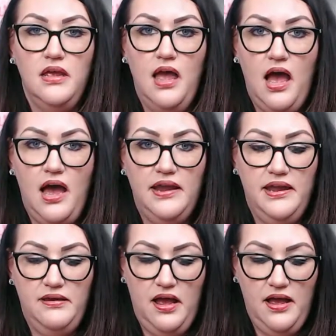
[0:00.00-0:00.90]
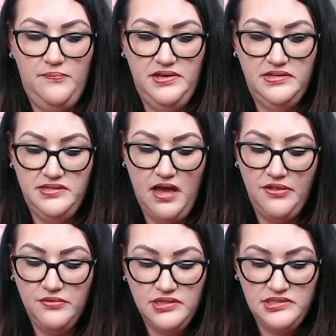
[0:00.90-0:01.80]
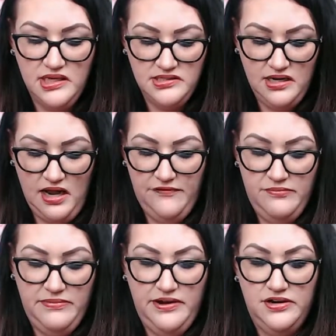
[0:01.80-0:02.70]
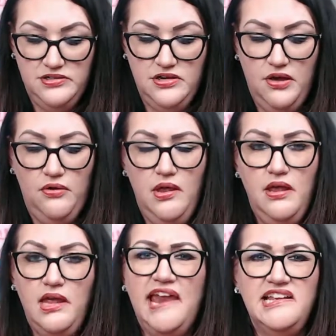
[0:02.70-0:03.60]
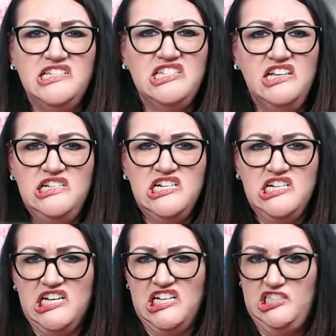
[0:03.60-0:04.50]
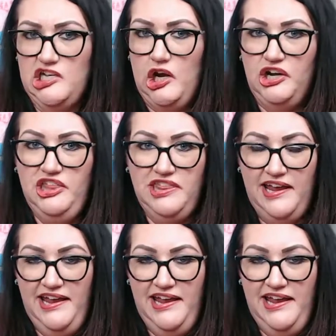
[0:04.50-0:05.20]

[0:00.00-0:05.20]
on it because the other one doesn't have a mirror. So, and it's girthy.